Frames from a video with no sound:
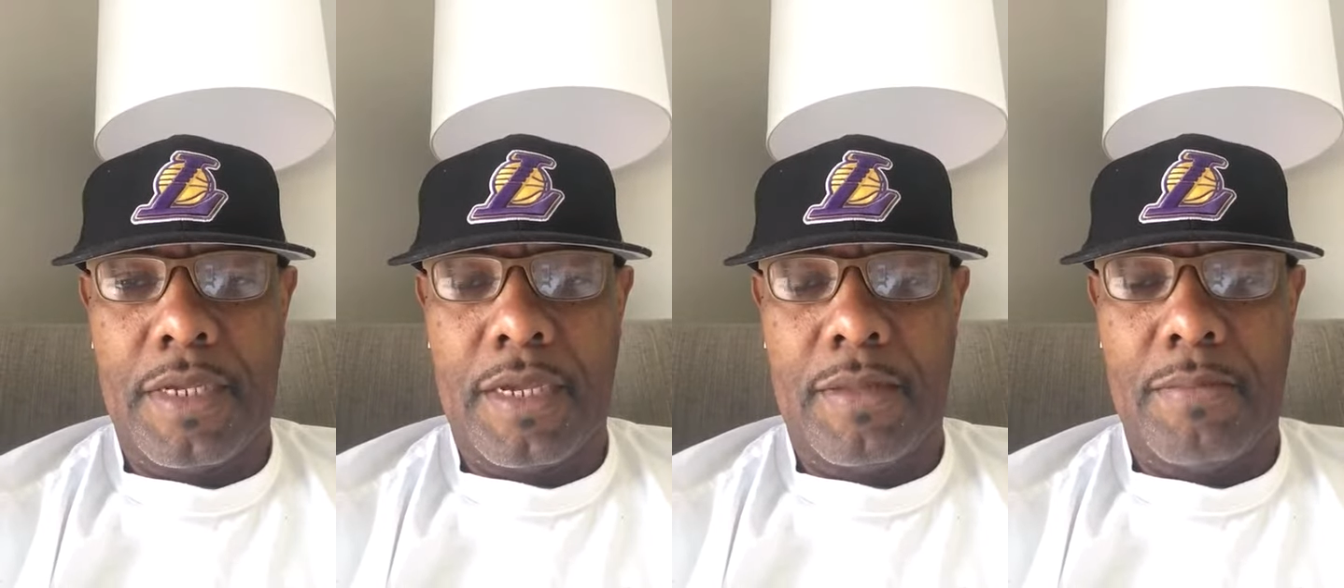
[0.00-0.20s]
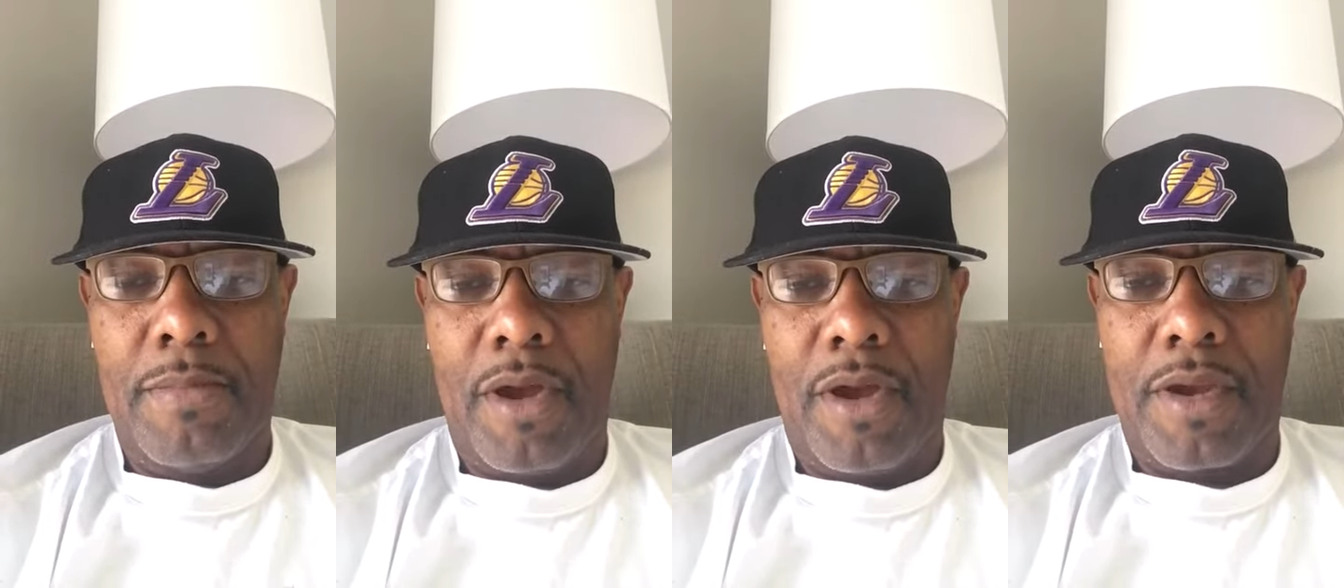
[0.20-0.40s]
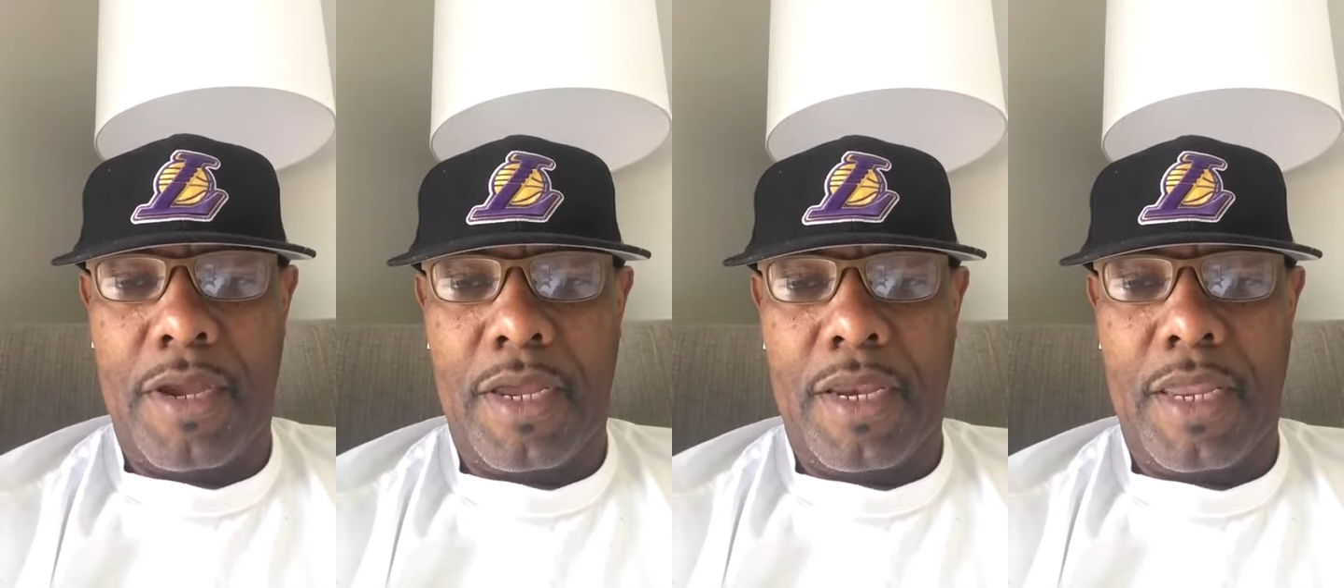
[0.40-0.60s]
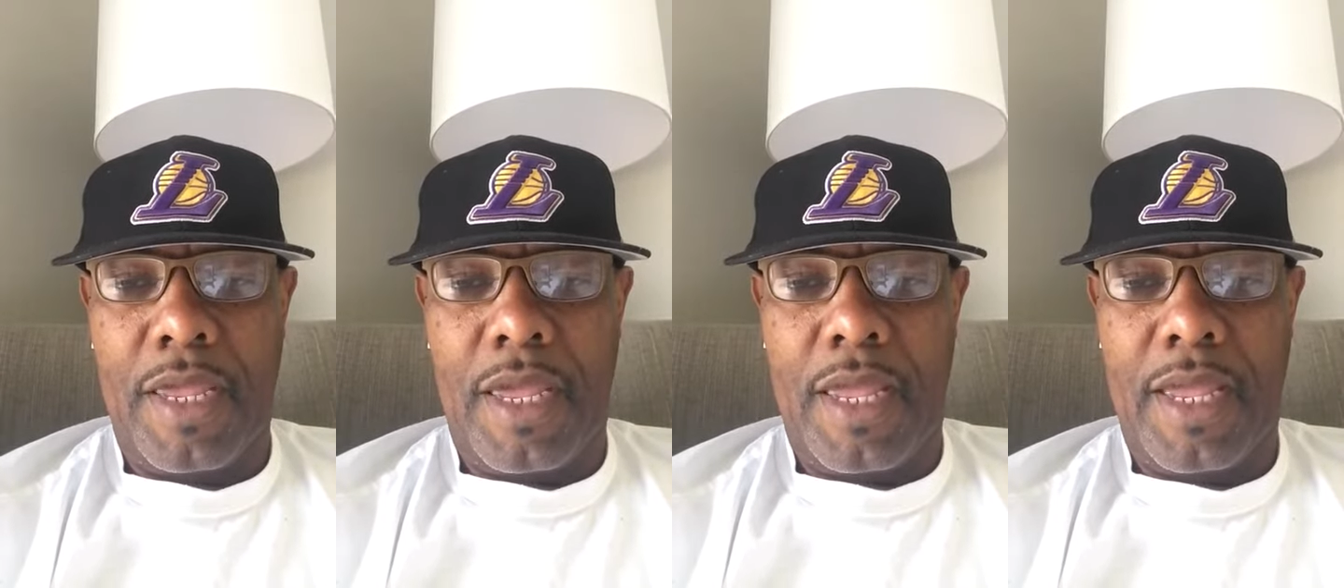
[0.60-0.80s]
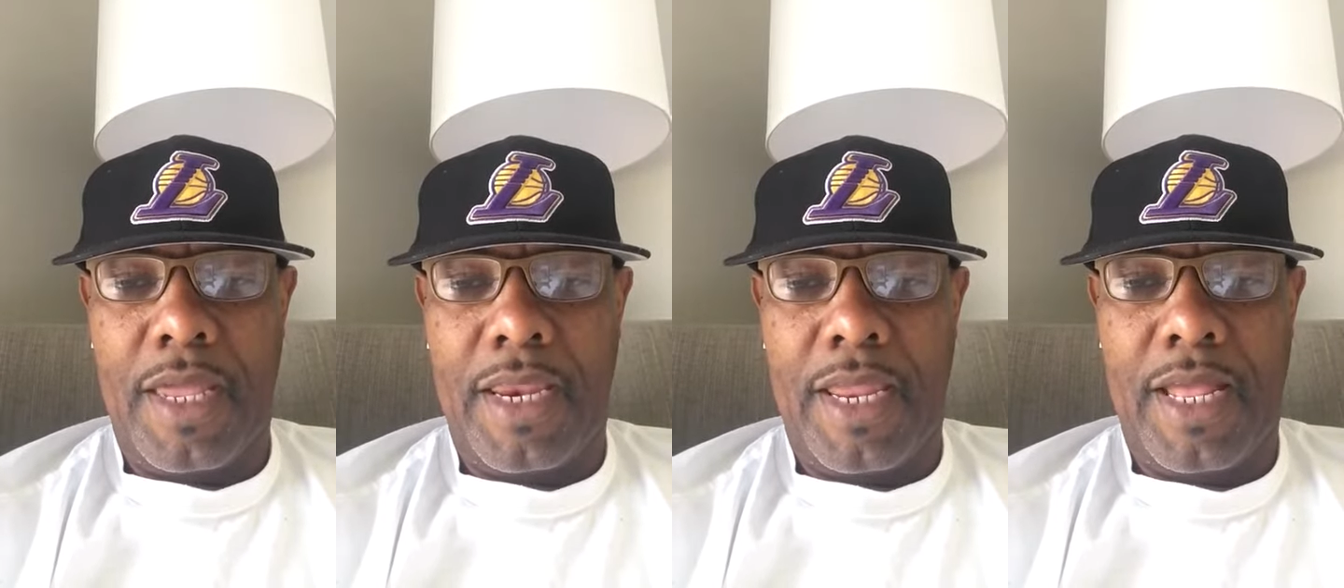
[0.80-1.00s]
in
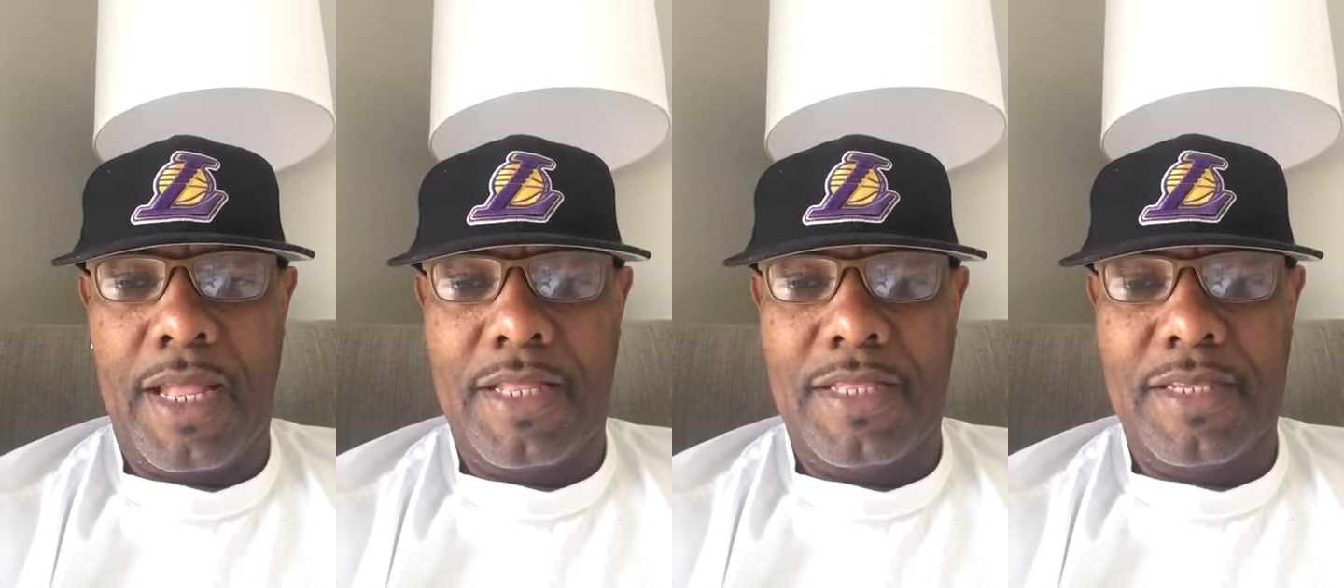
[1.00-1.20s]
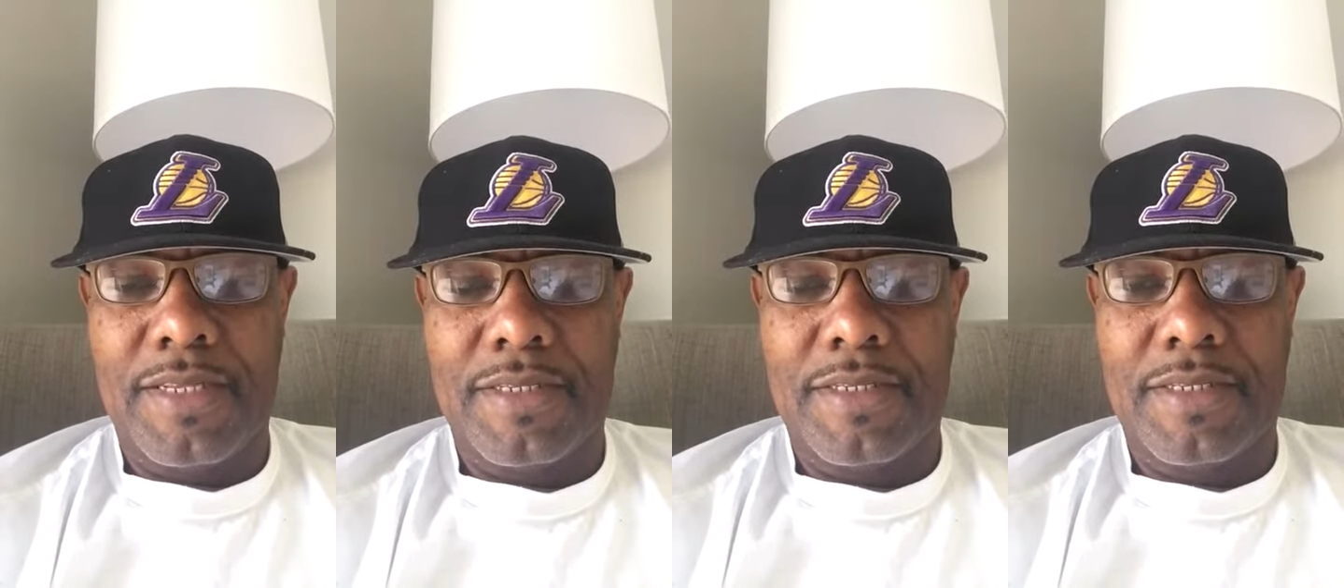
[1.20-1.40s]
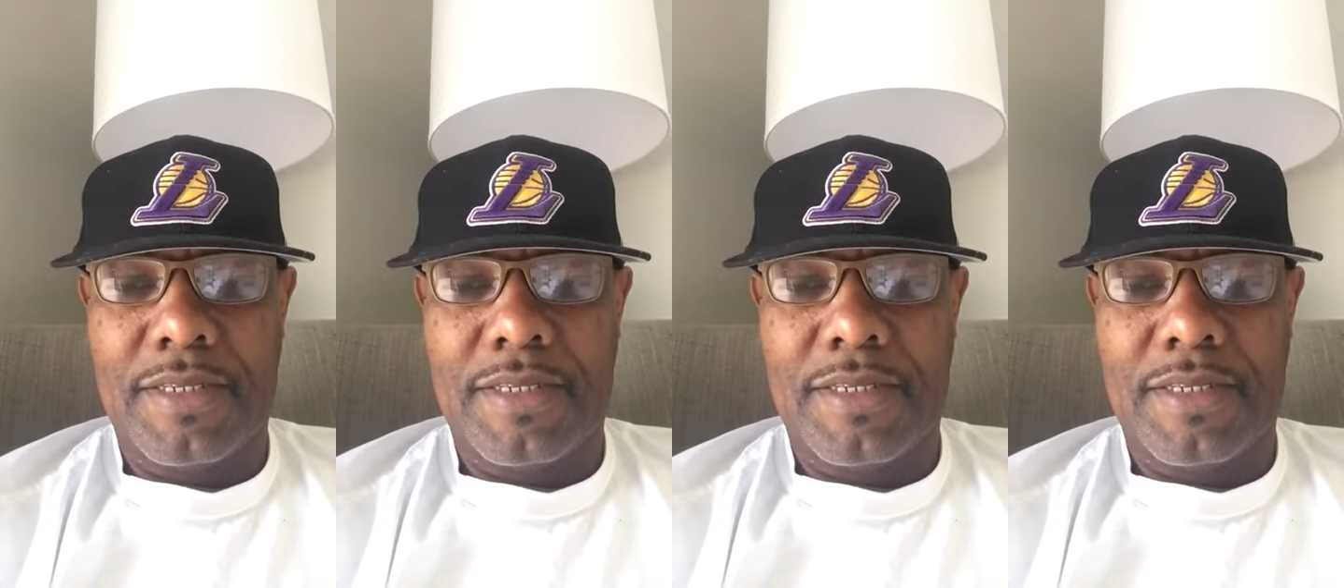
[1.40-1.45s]
marketing and health and